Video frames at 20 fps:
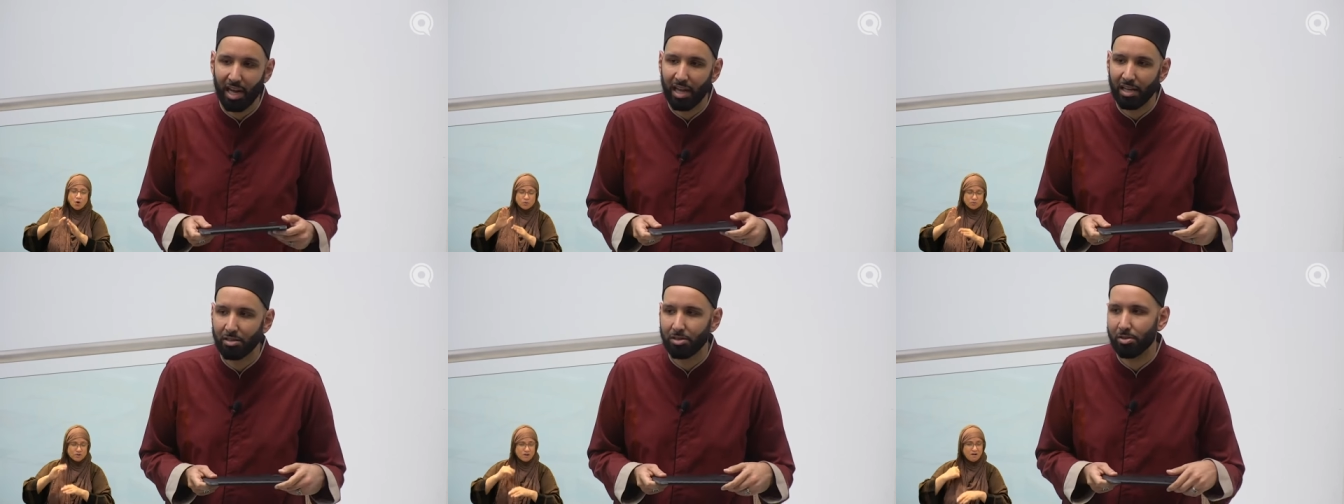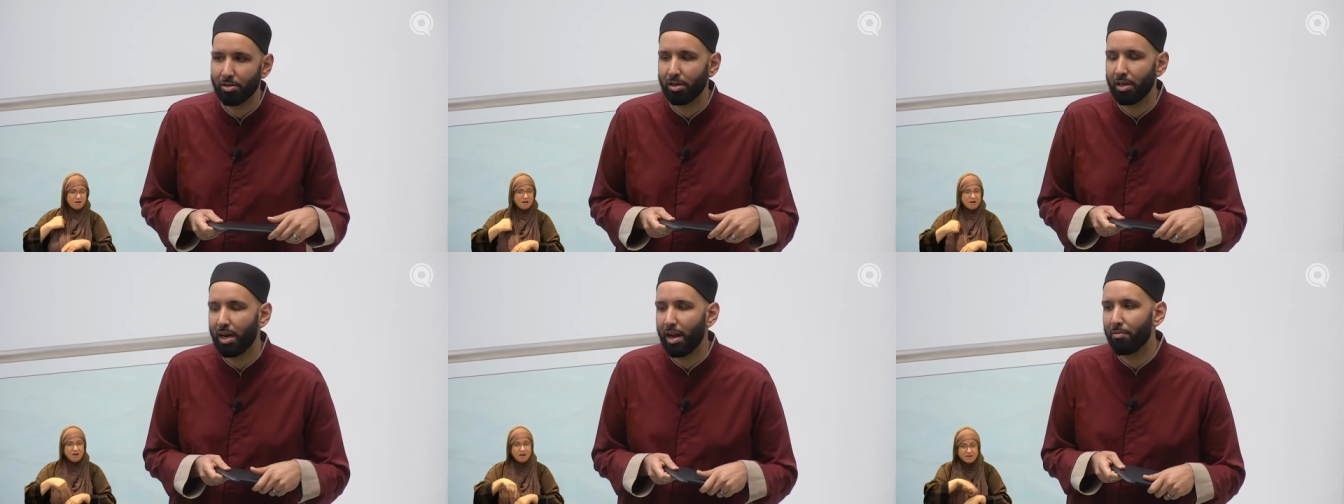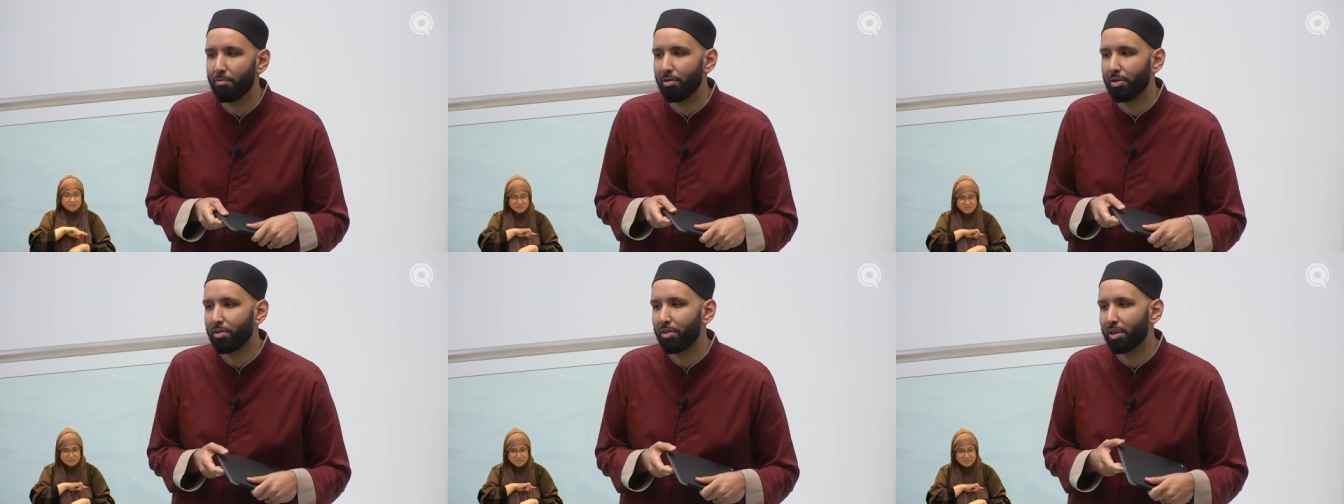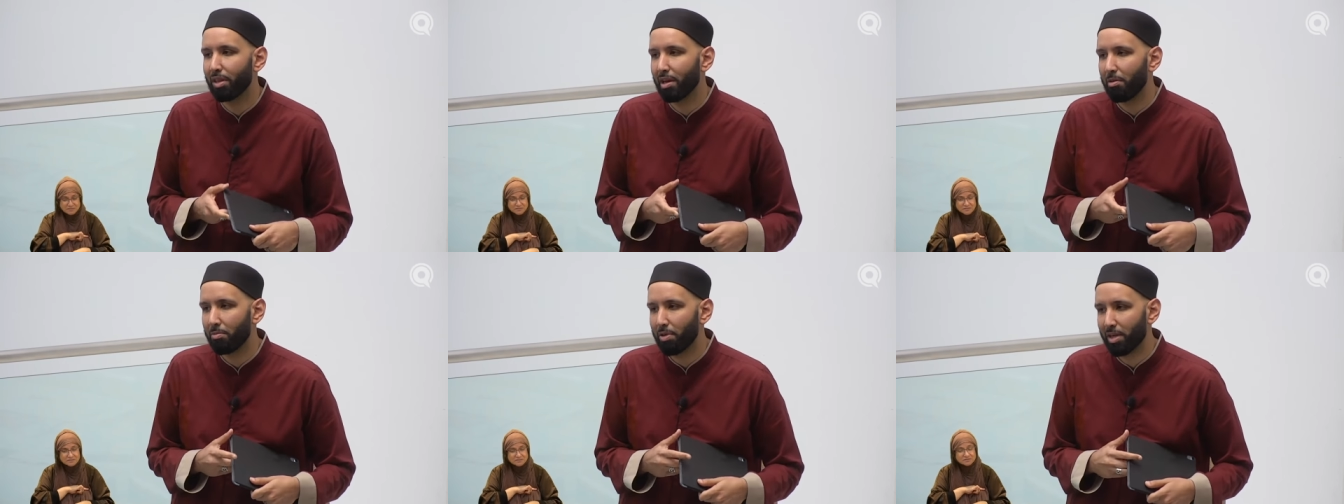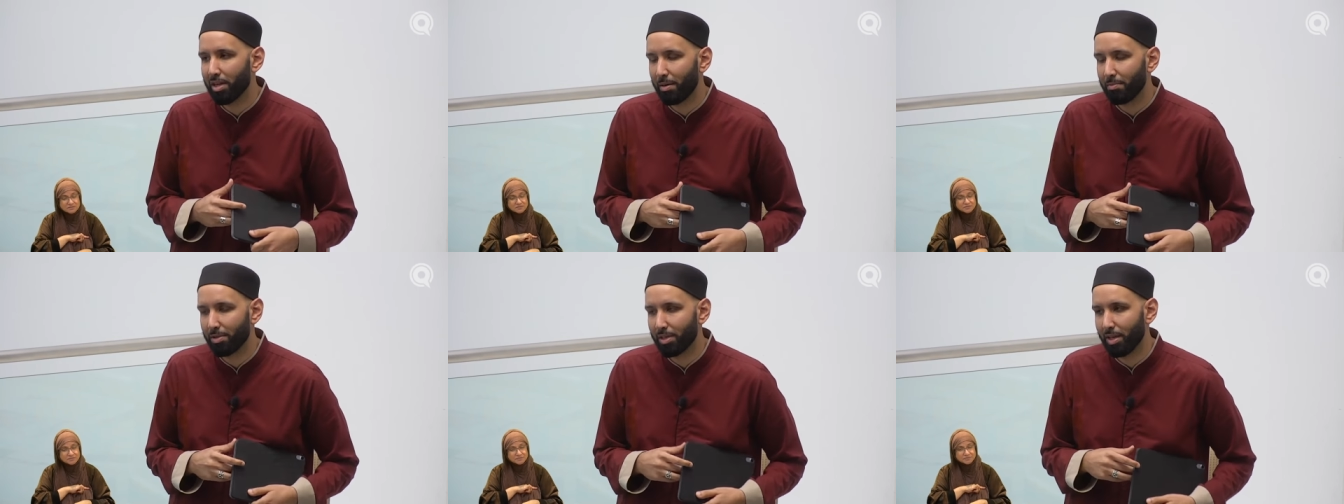answered in everything that we
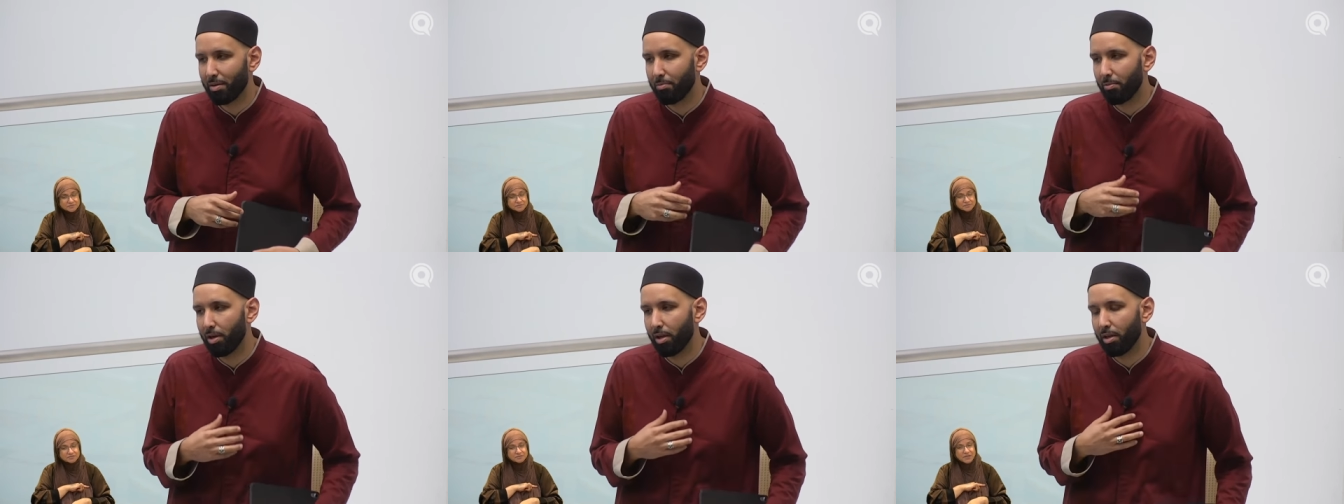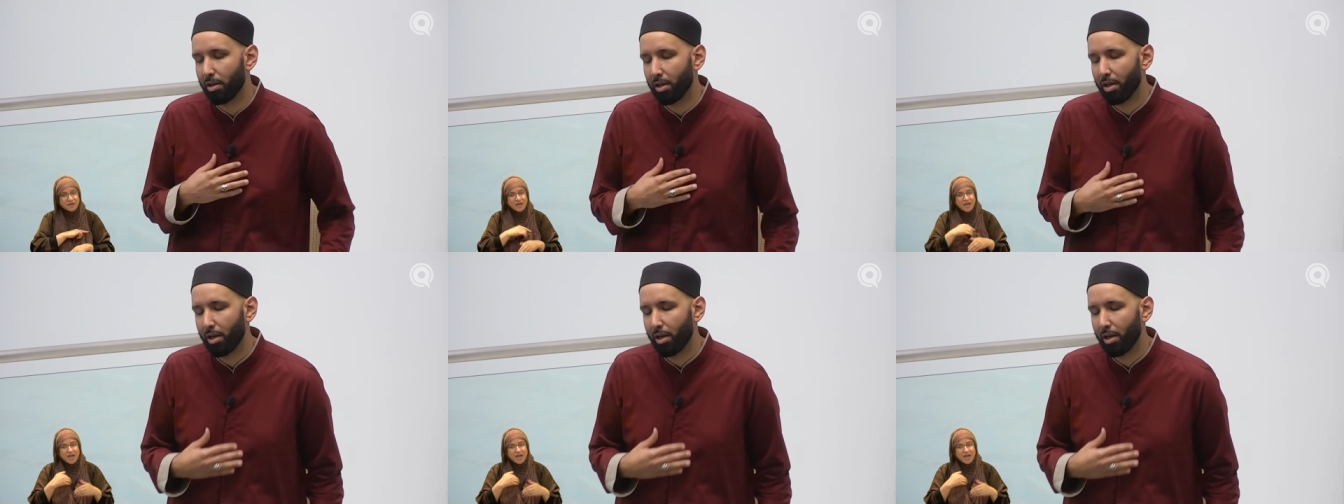come to Him with.